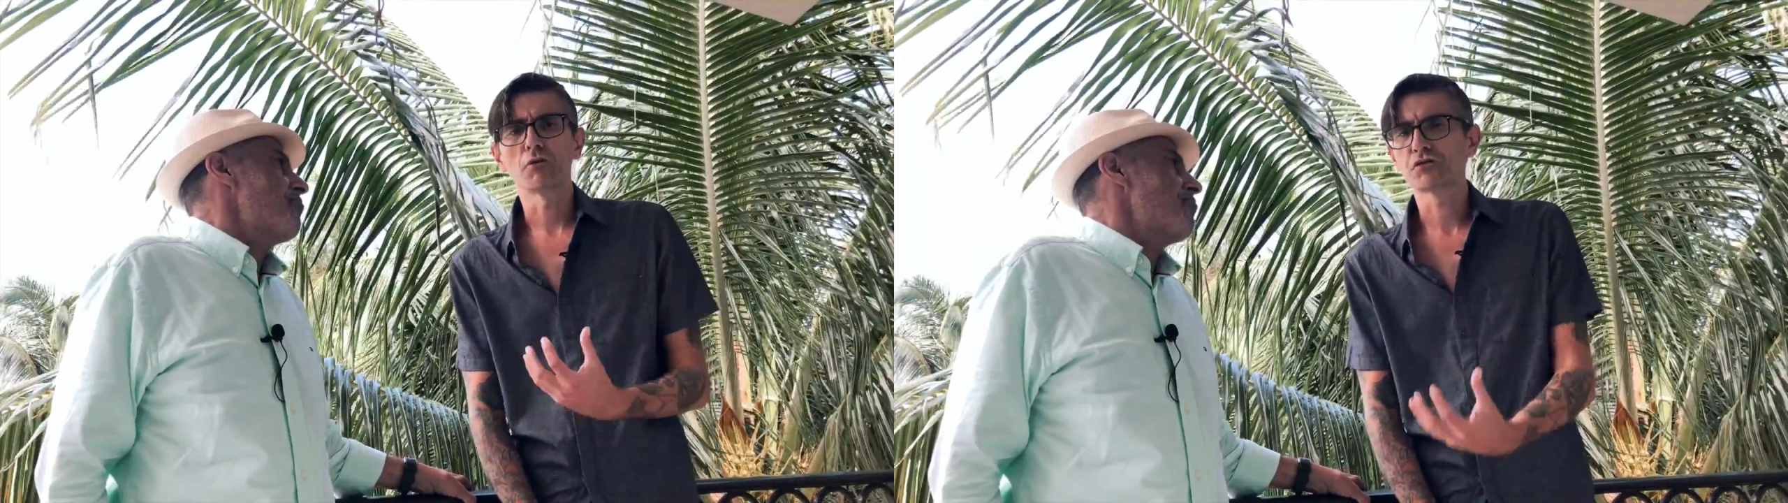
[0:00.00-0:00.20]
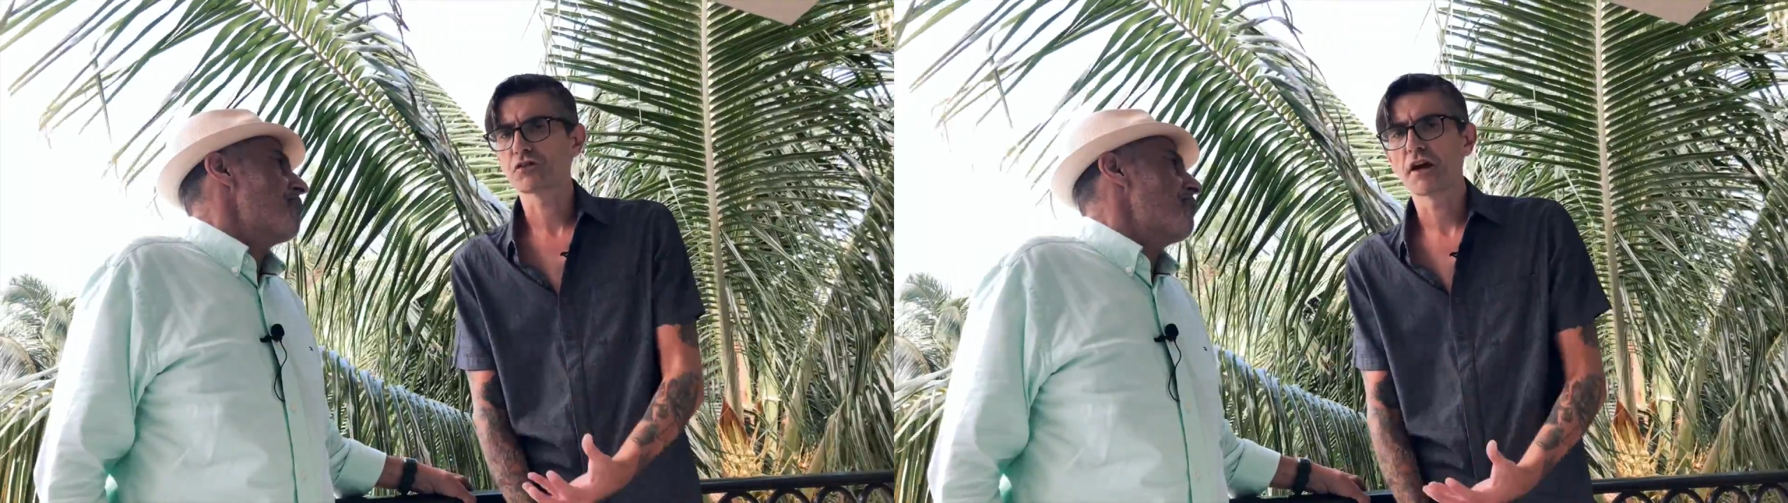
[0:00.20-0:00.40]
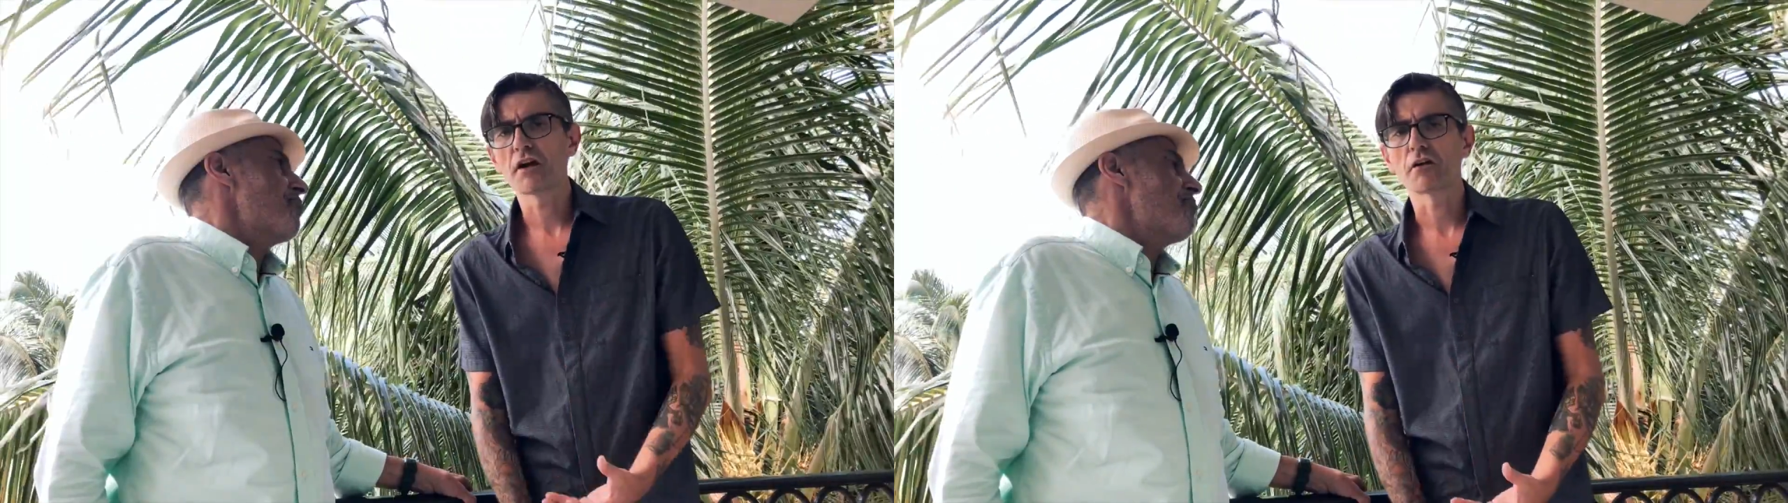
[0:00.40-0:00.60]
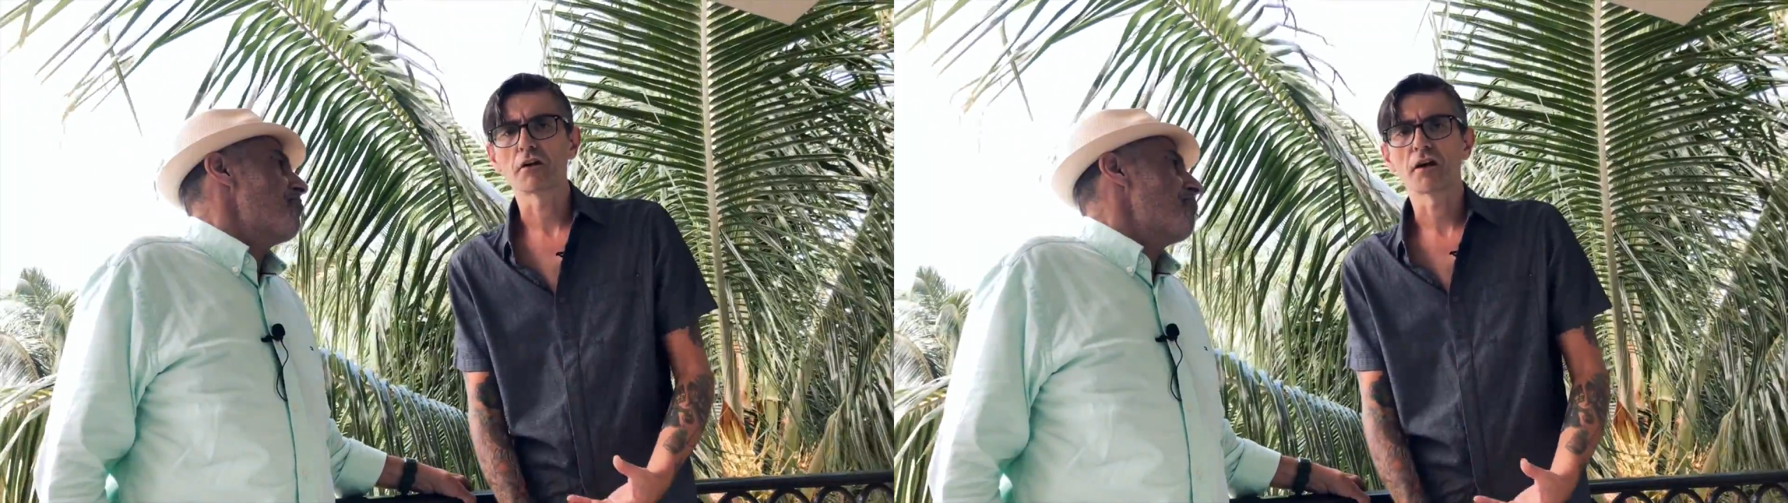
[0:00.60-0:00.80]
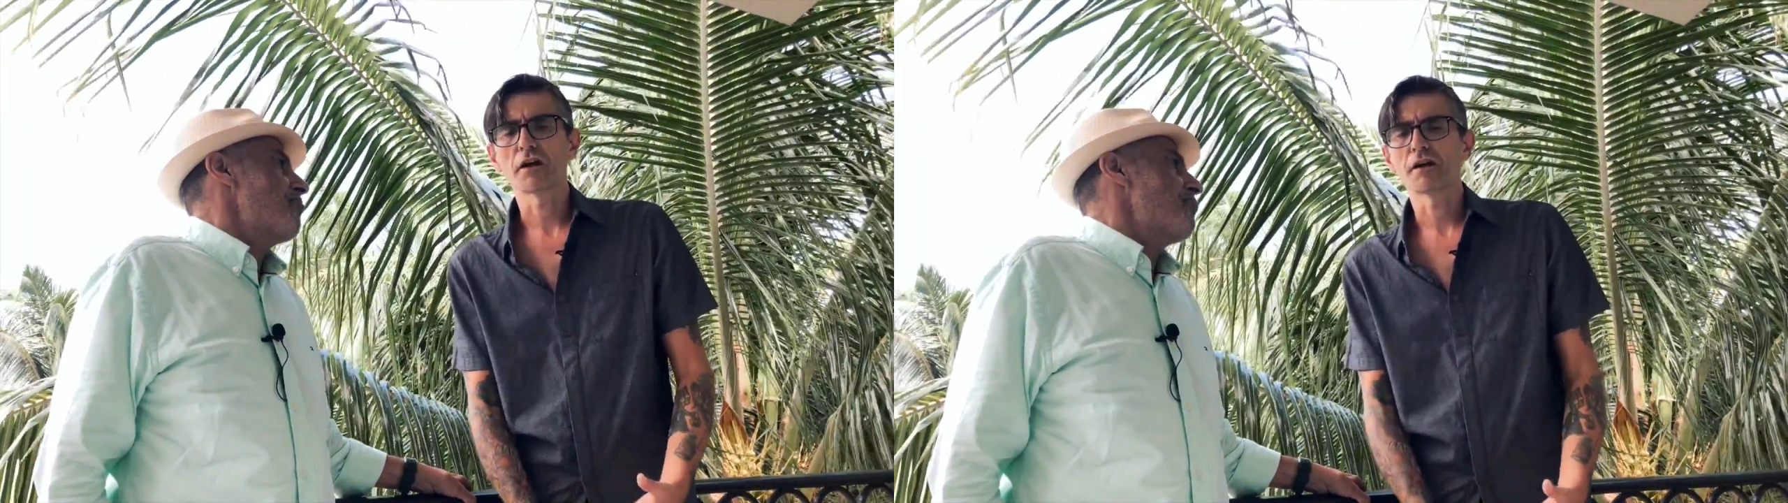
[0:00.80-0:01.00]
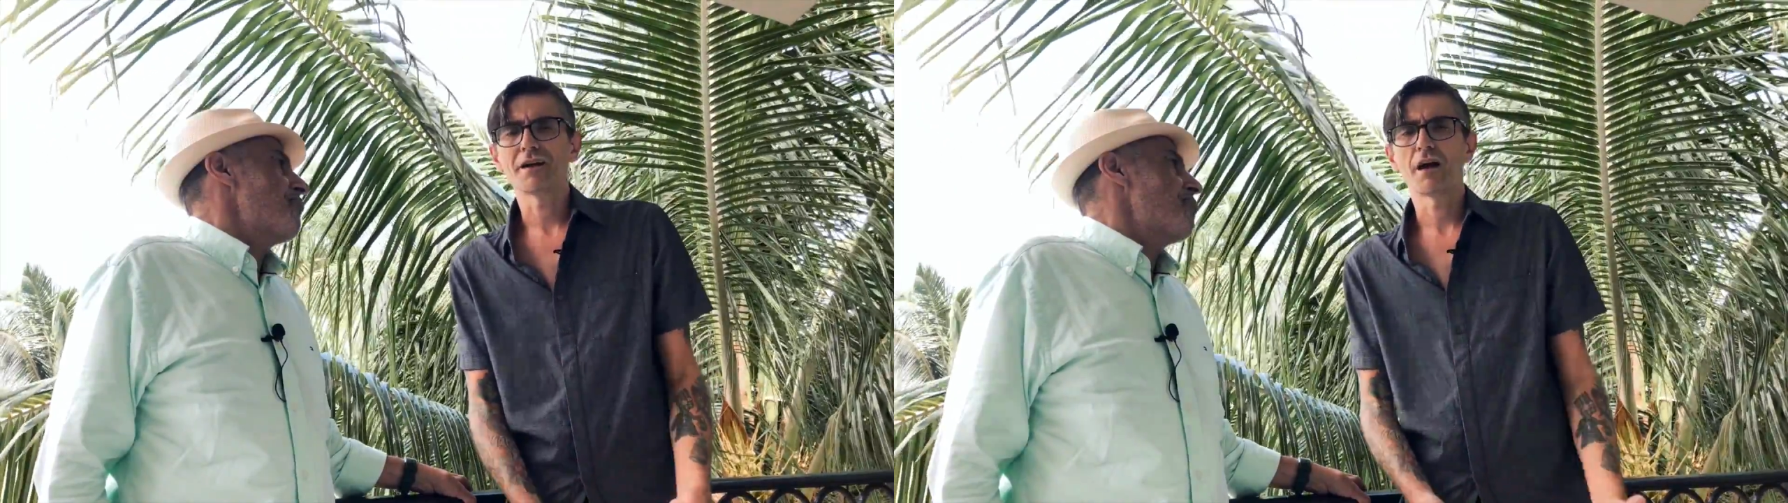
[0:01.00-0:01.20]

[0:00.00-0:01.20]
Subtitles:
I was scared. I